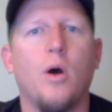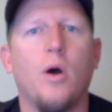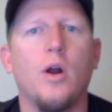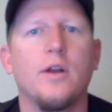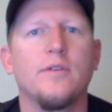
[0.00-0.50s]

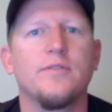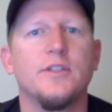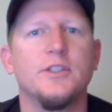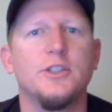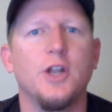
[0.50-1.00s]
part of
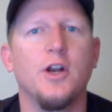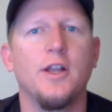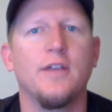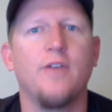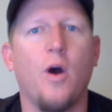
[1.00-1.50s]
the
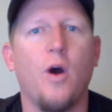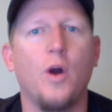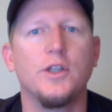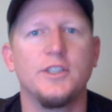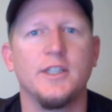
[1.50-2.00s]
journey of
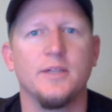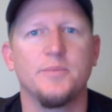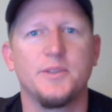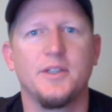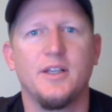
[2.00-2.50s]

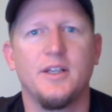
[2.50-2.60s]
hardships